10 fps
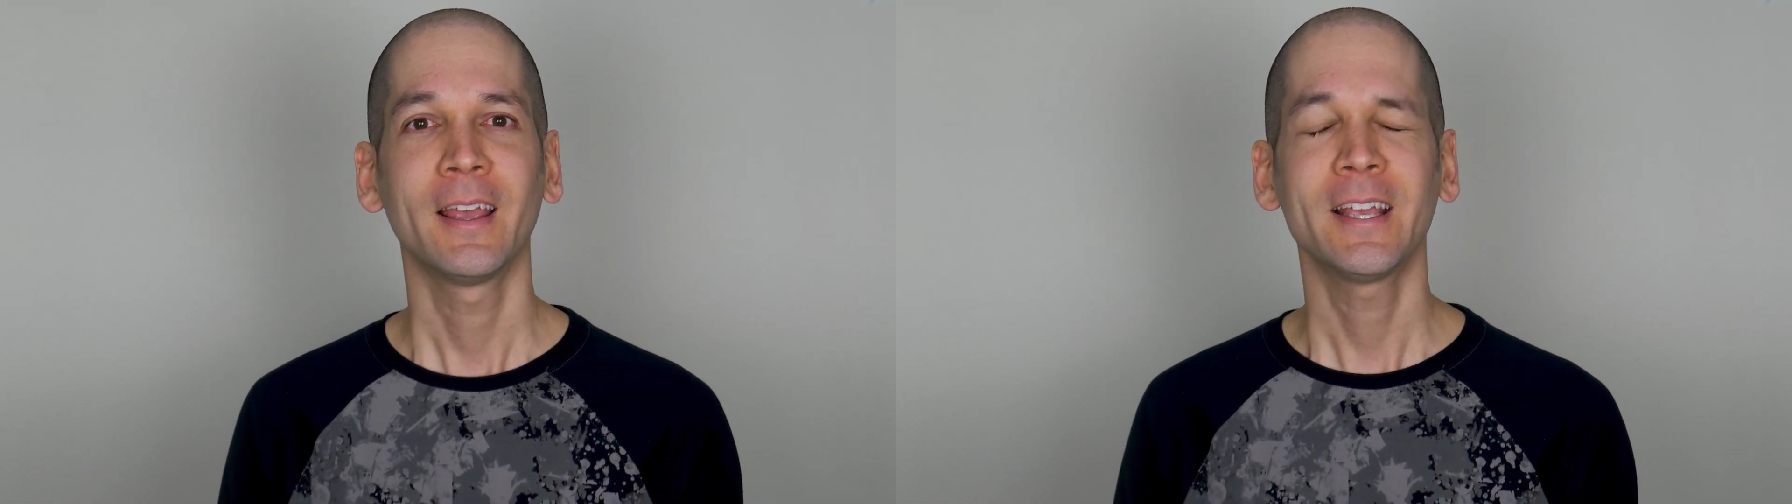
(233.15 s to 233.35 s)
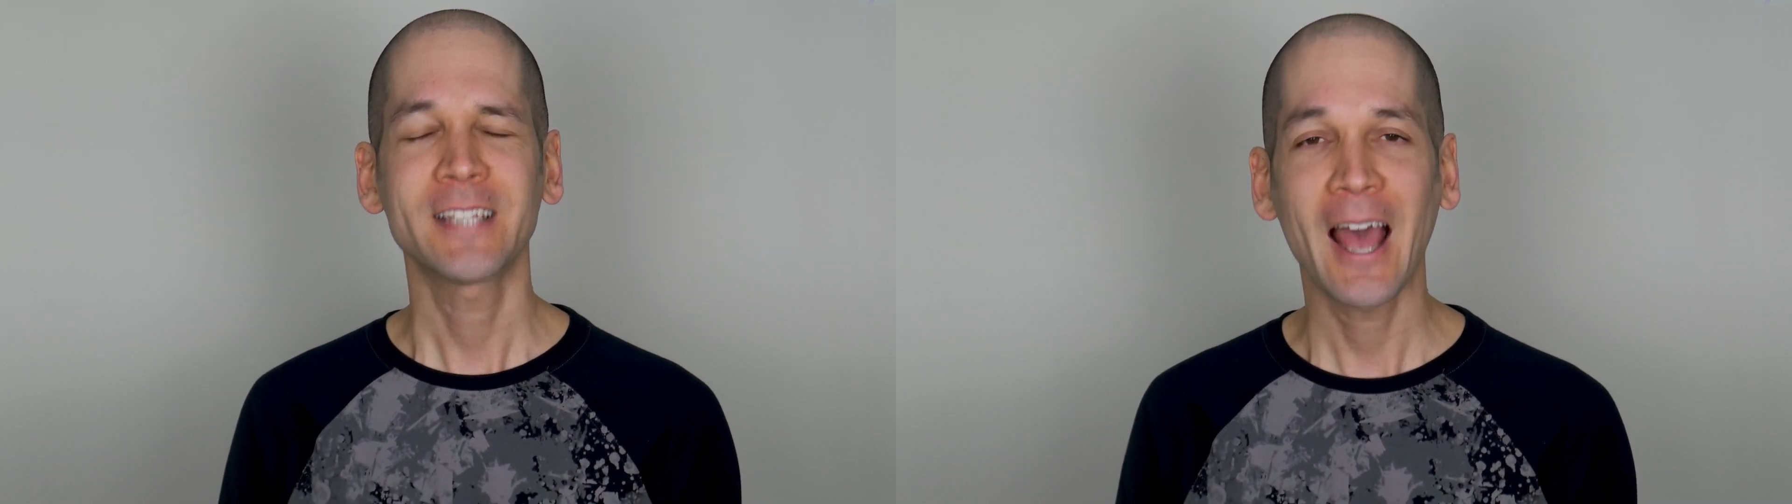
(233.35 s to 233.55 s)

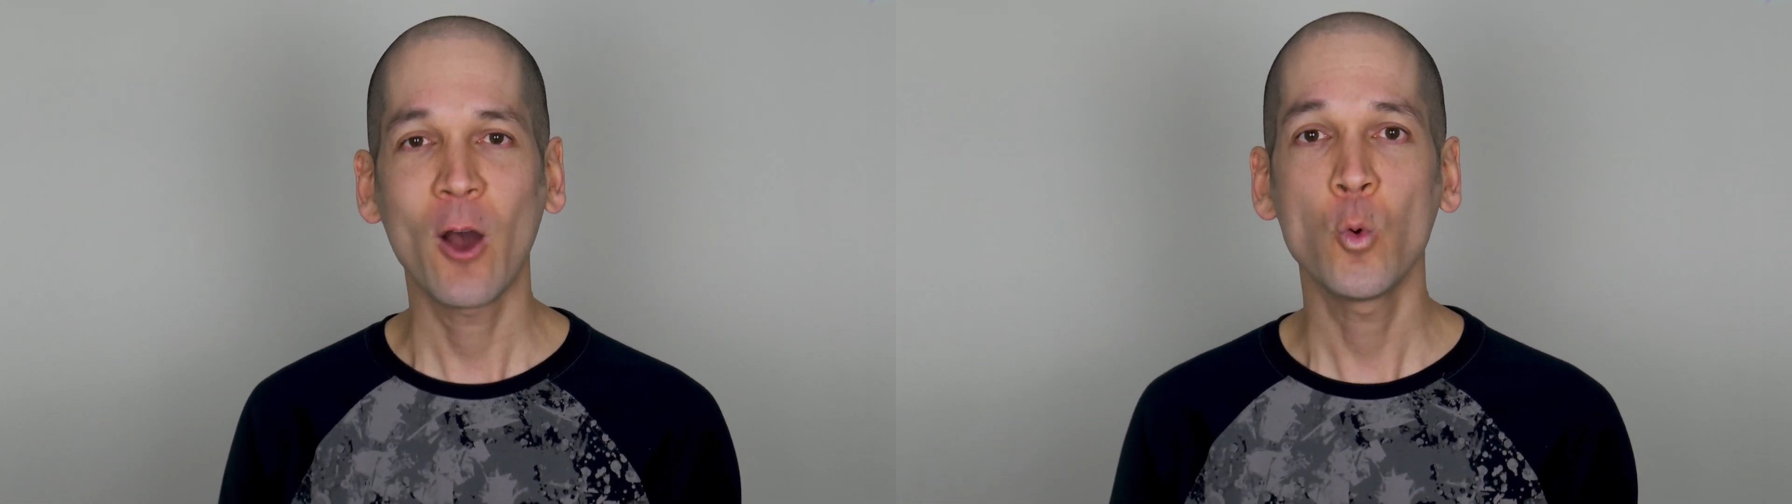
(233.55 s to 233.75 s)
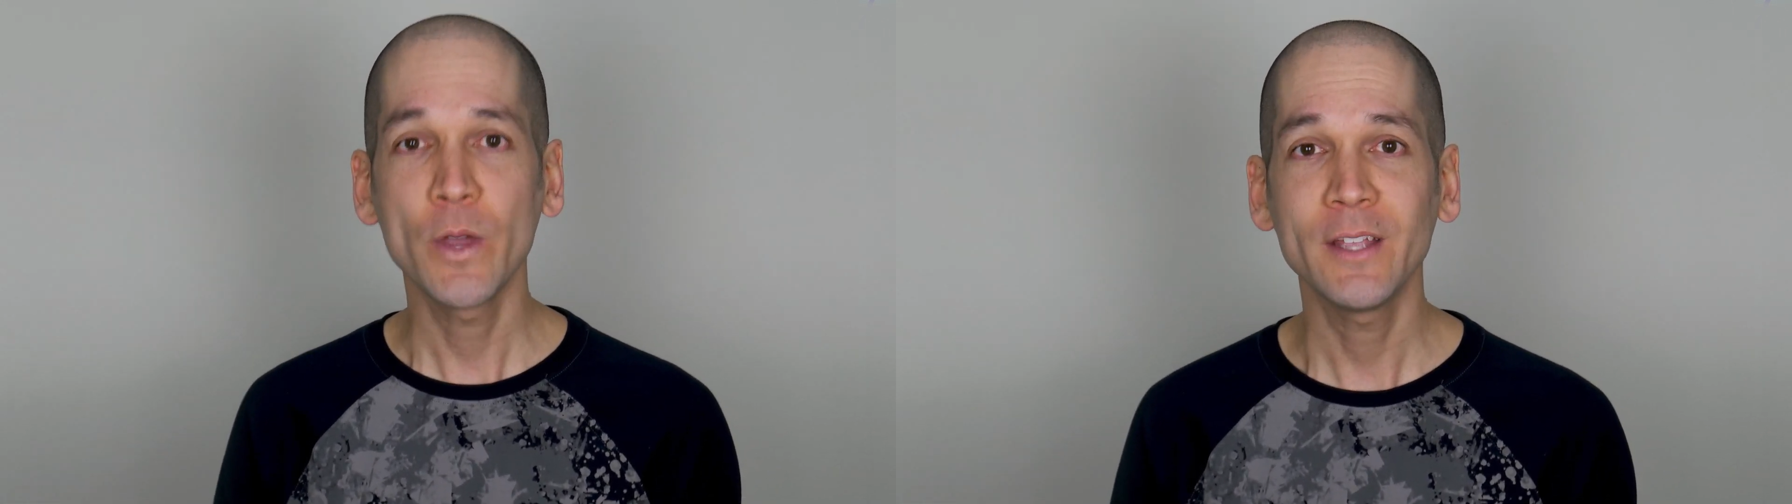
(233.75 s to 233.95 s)
is
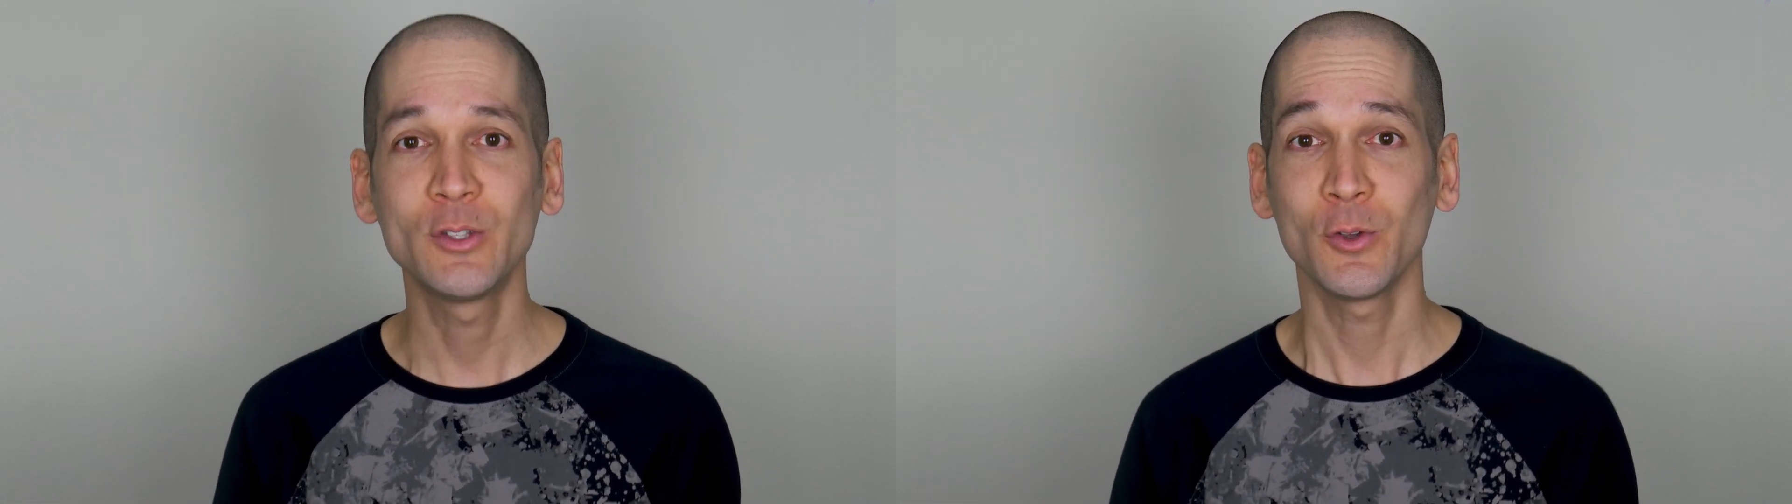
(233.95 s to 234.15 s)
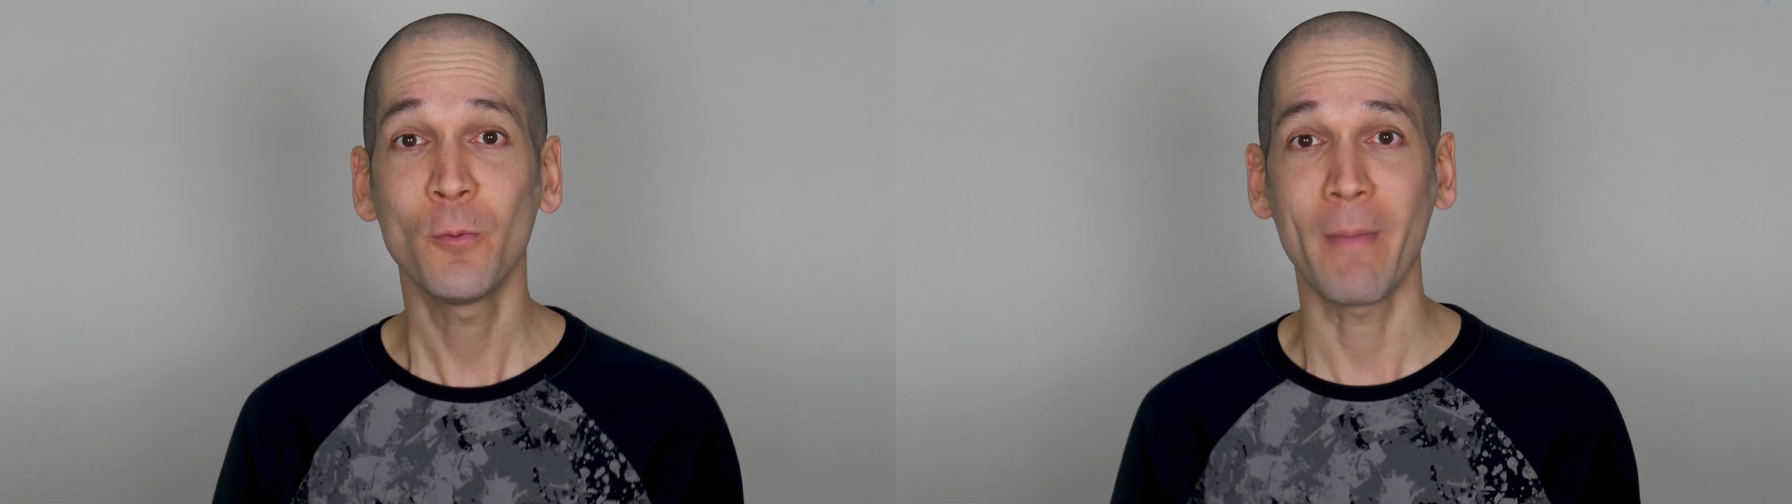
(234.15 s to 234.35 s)
how we
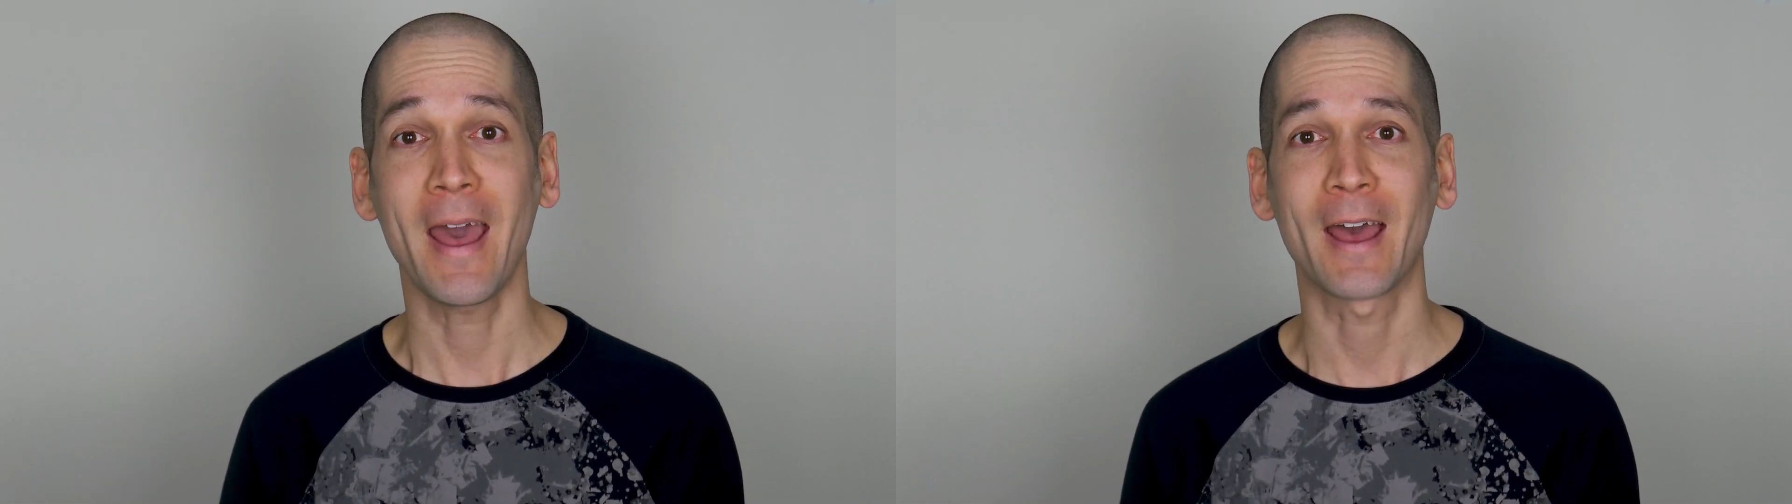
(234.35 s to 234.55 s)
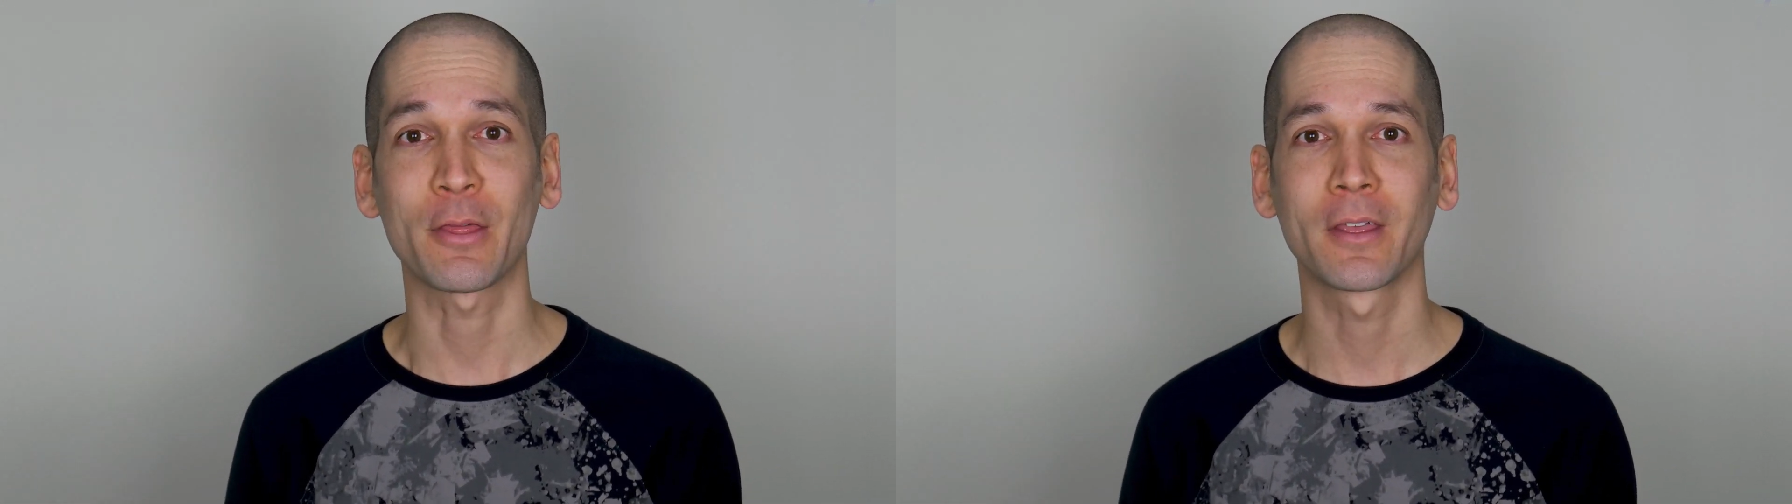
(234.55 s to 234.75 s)
do
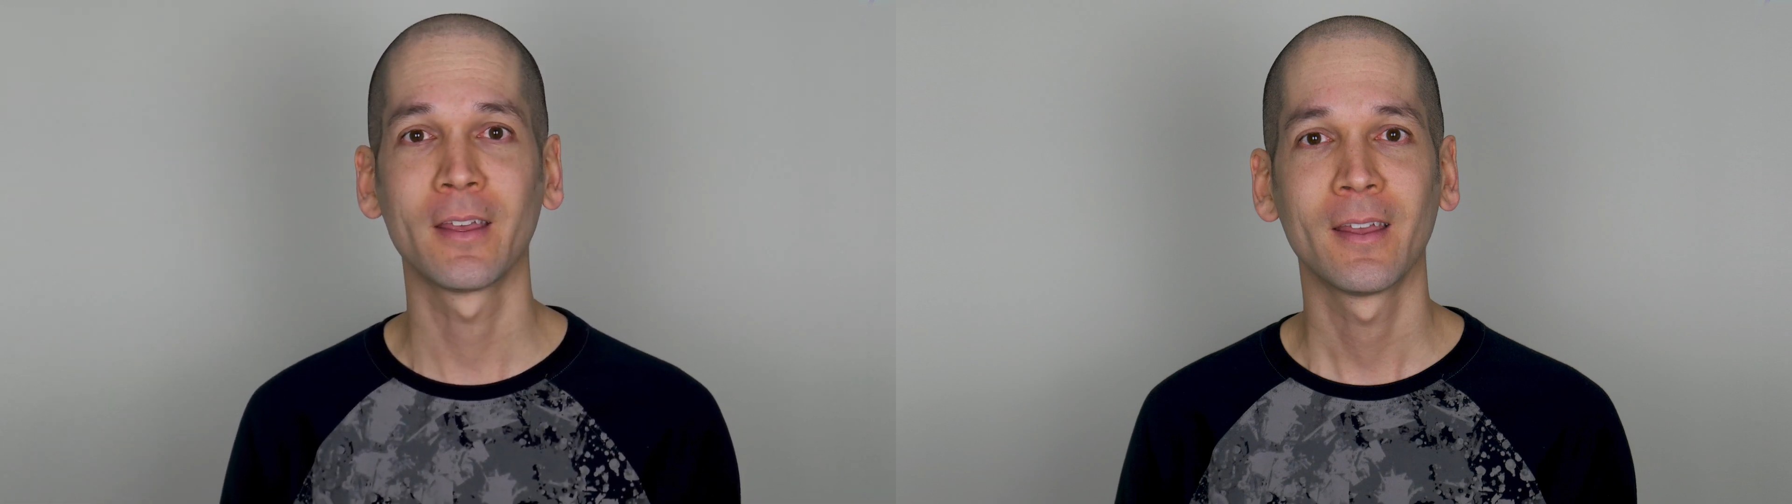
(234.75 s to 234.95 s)
math.